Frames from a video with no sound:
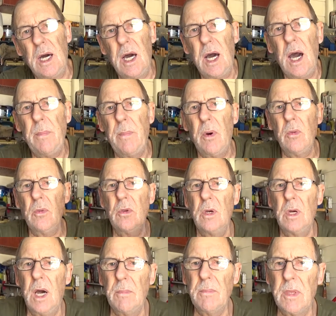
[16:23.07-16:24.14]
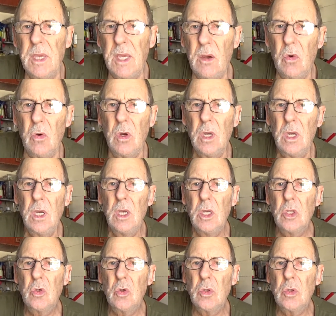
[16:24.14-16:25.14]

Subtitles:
up the hill to